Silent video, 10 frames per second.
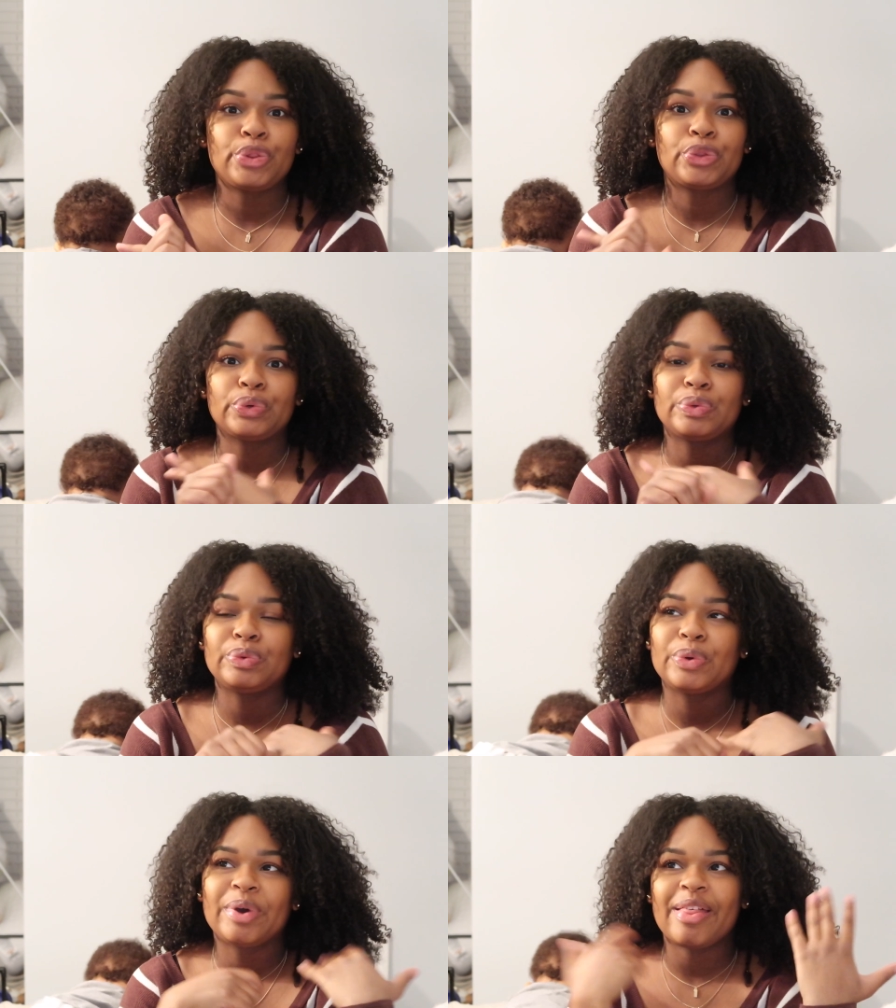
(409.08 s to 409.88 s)
through
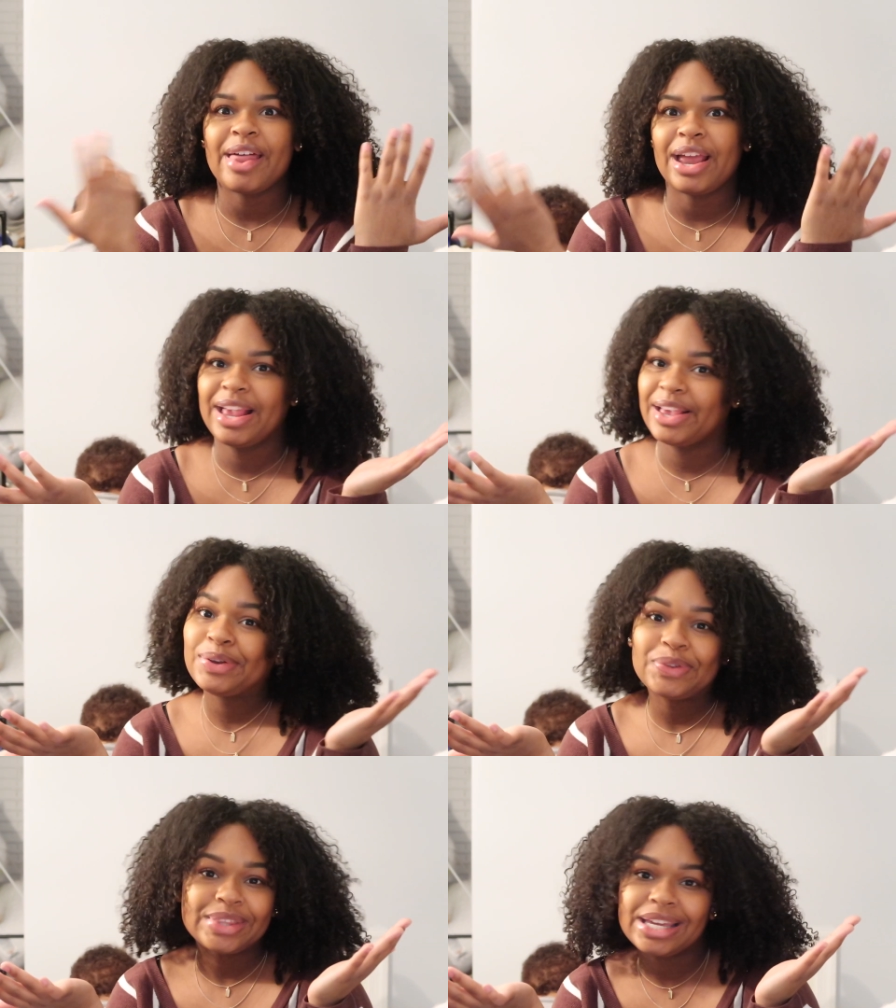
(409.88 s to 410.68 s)
the way that I
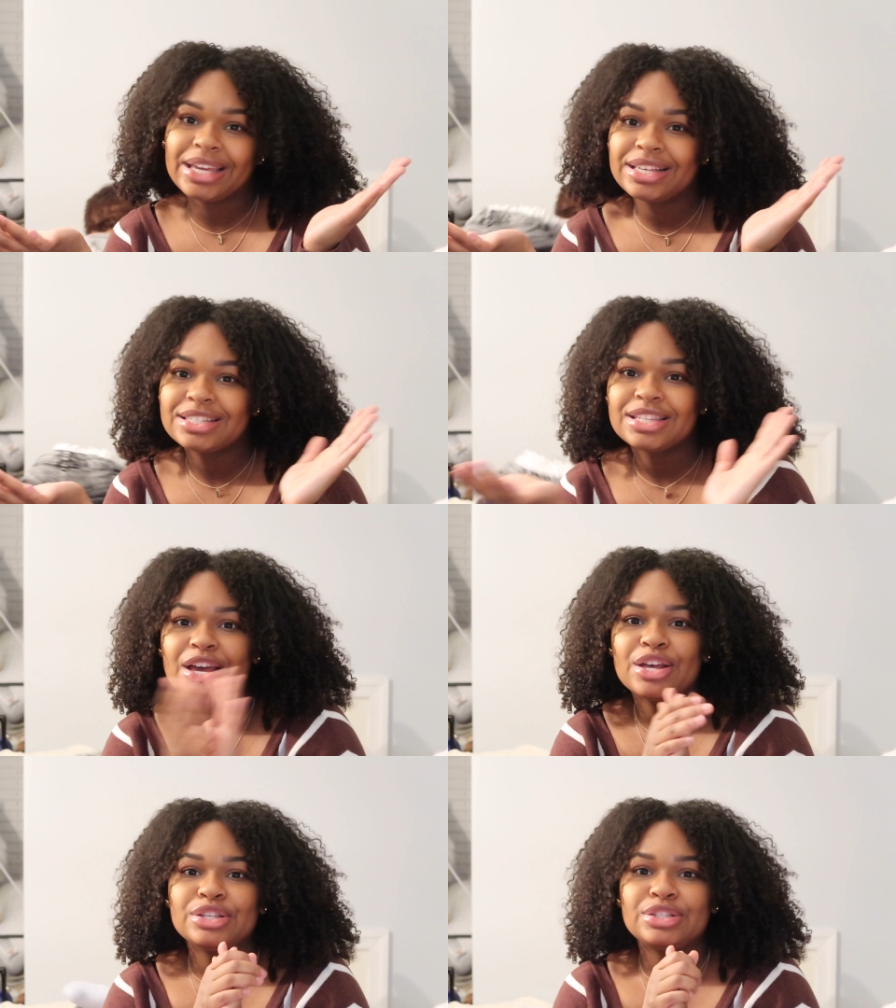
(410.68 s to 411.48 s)
handle things.
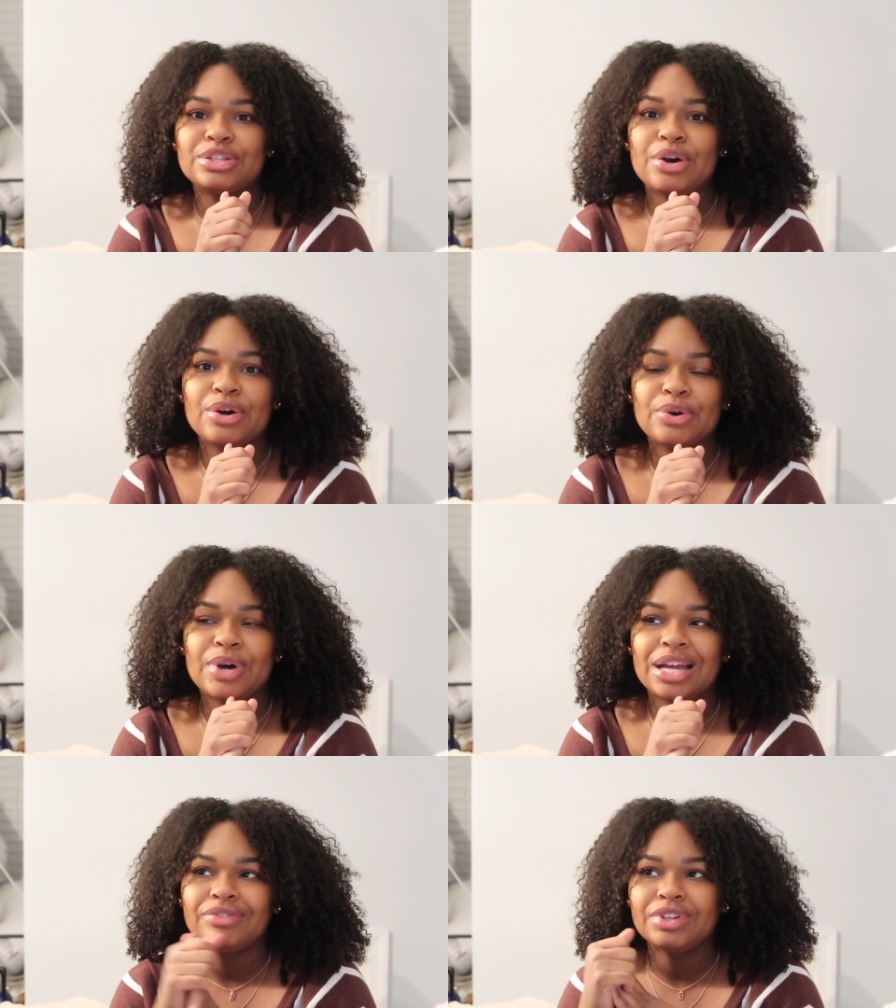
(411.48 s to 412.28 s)
So
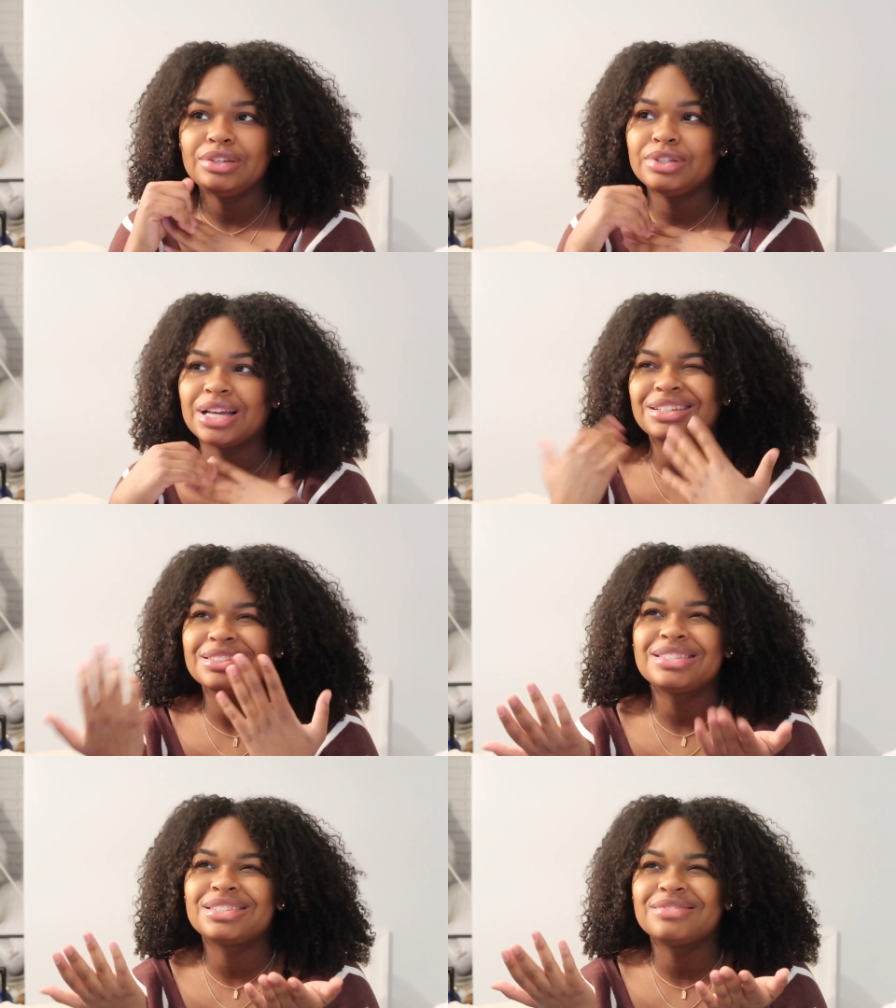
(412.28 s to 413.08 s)
I
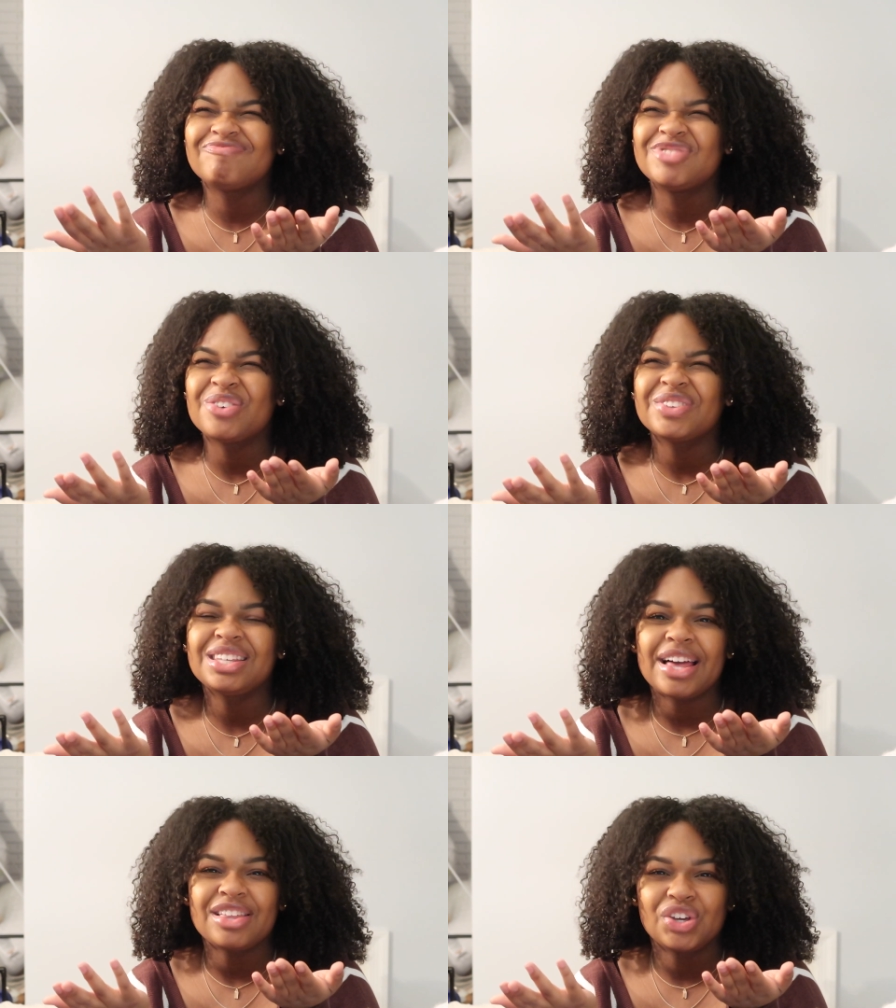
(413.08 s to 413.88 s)
just don't
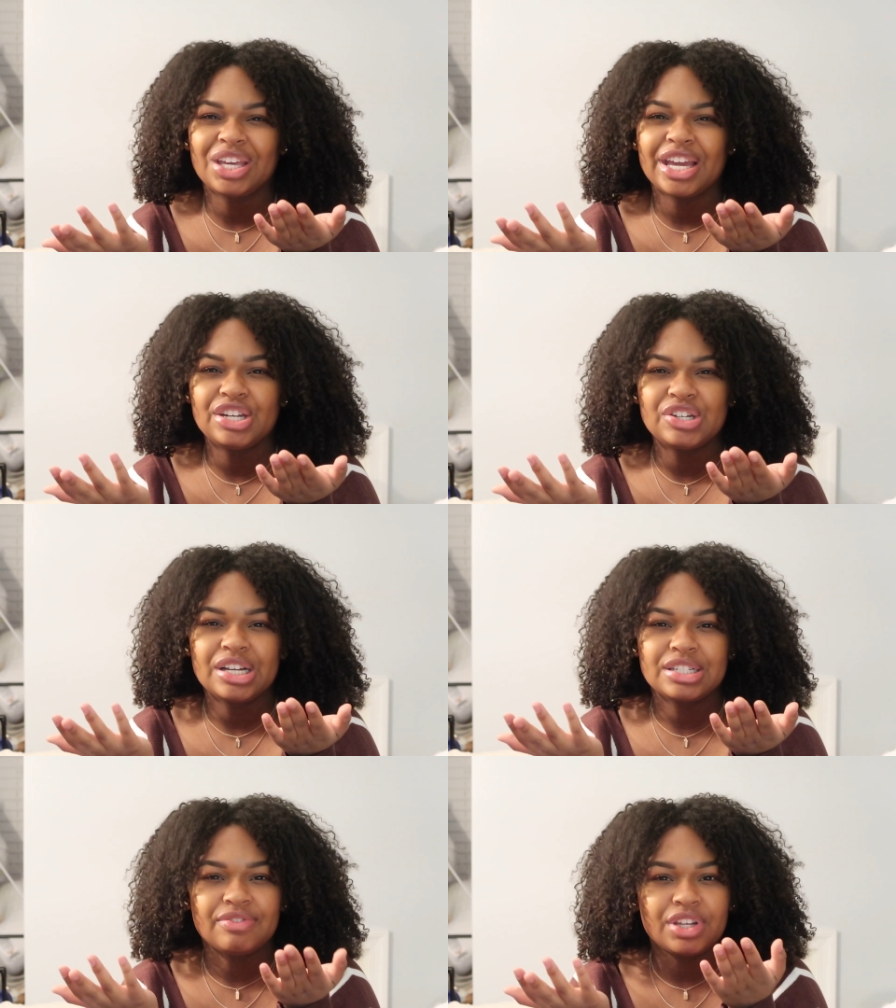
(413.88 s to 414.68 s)
really like looking at
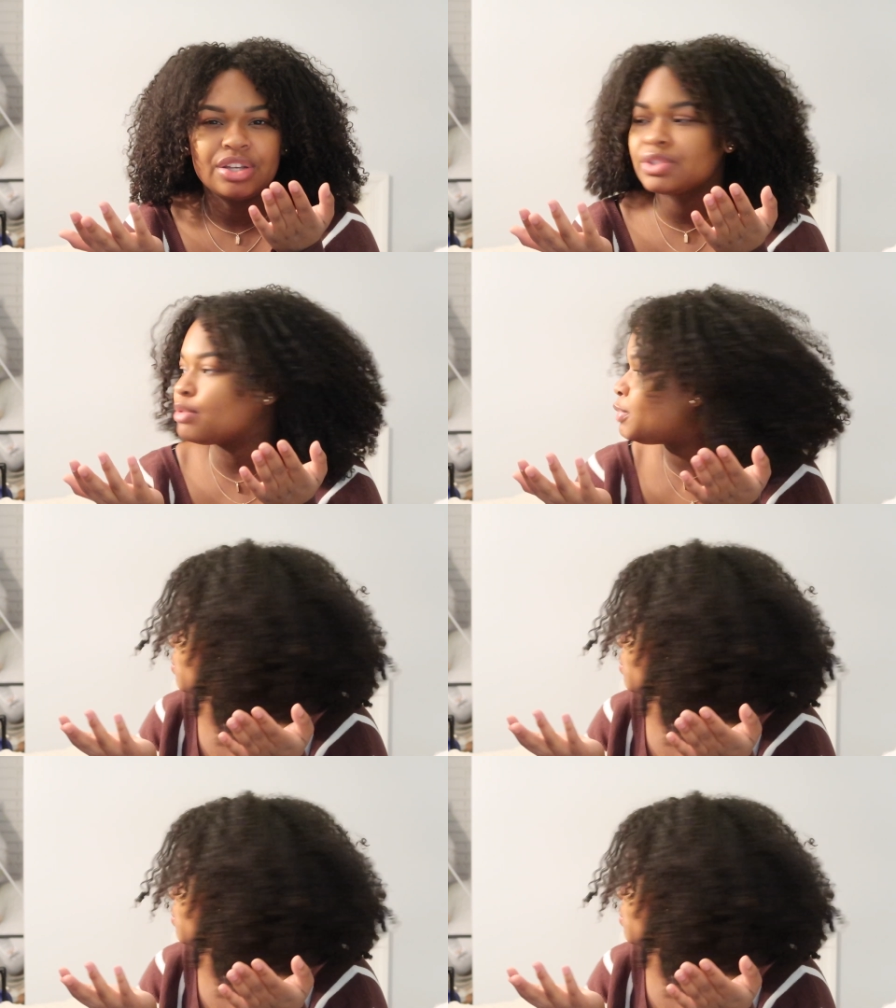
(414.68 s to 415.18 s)
introduction videos on